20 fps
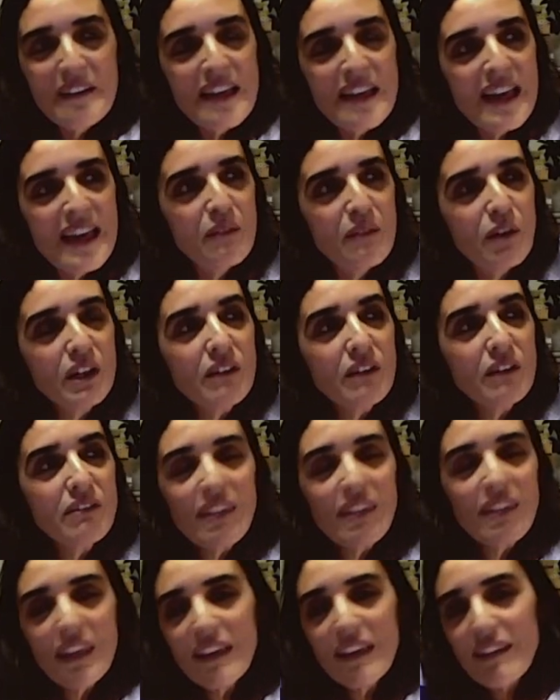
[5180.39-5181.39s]
And one of the
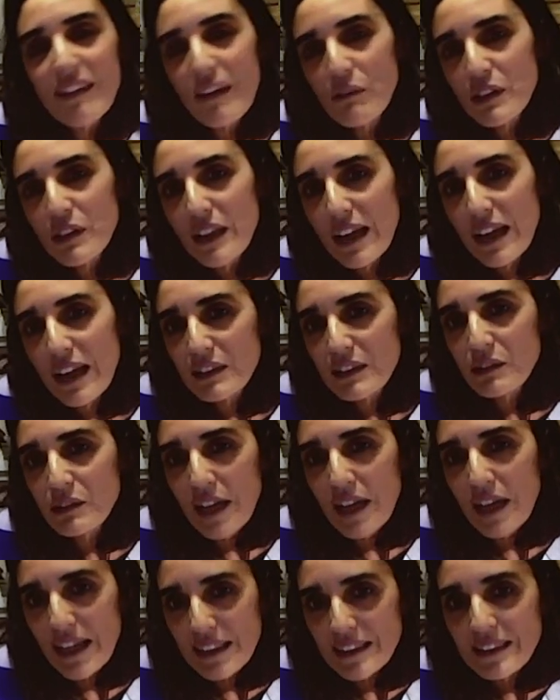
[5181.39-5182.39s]
things I would like to
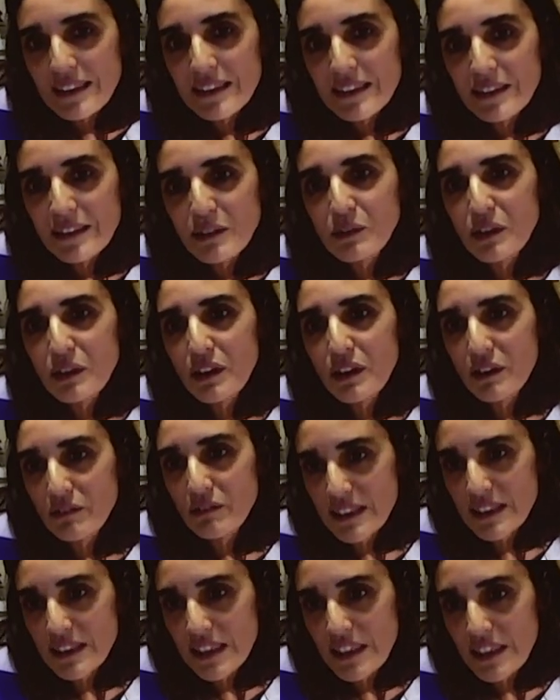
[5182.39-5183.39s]
add to the
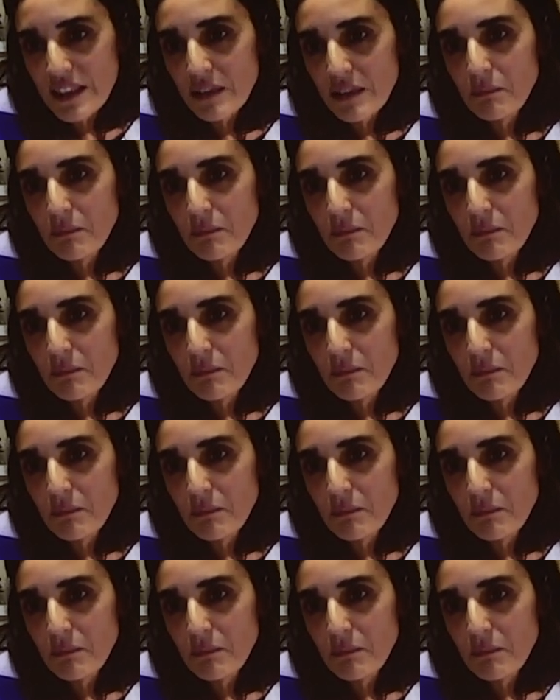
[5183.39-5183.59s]
conversation,